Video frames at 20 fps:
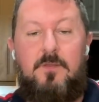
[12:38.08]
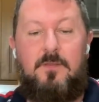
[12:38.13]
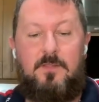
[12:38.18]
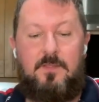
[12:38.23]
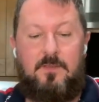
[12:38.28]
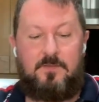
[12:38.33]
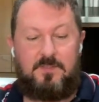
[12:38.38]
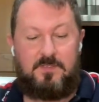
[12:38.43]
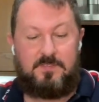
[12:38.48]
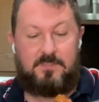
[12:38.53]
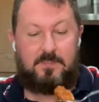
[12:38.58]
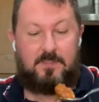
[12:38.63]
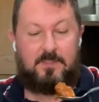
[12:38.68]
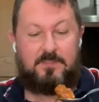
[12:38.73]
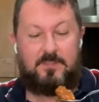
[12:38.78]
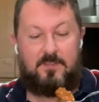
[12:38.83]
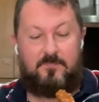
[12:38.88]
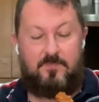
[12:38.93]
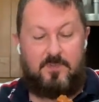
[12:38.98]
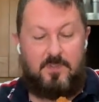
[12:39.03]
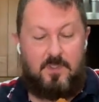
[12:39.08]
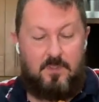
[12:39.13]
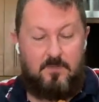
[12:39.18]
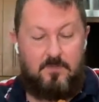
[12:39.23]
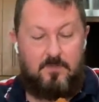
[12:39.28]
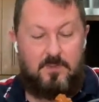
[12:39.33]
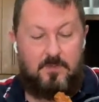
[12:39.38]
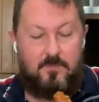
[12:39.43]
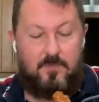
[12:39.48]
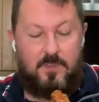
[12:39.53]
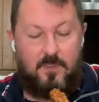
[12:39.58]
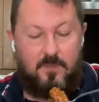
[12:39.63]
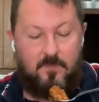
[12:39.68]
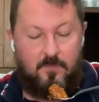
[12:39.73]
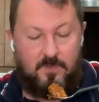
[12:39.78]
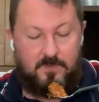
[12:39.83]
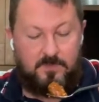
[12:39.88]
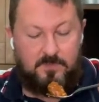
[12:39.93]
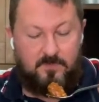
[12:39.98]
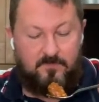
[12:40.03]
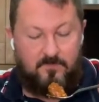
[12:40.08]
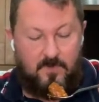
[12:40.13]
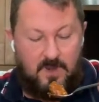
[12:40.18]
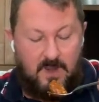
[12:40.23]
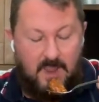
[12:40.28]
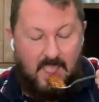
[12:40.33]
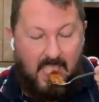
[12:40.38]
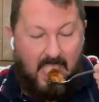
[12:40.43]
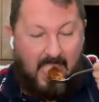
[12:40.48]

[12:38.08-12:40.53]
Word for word: Let's, let's have a go. Here we go. One, two, three.